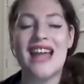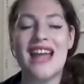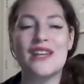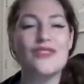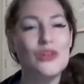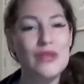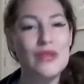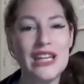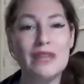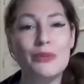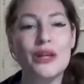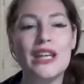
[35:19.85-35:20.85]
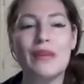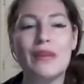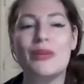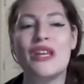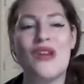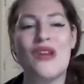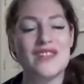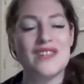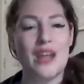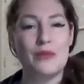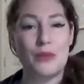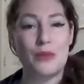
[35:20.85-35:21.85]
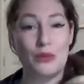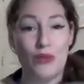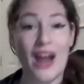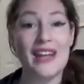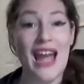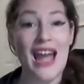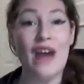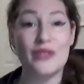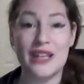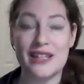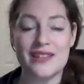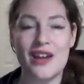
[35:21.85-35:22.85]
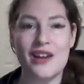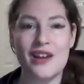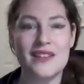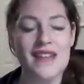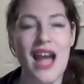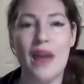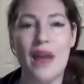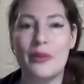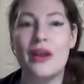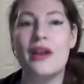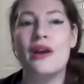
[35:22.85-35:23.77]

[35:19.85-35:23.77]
And if you need bookkeeping, you have to come to me right now to get it done on time,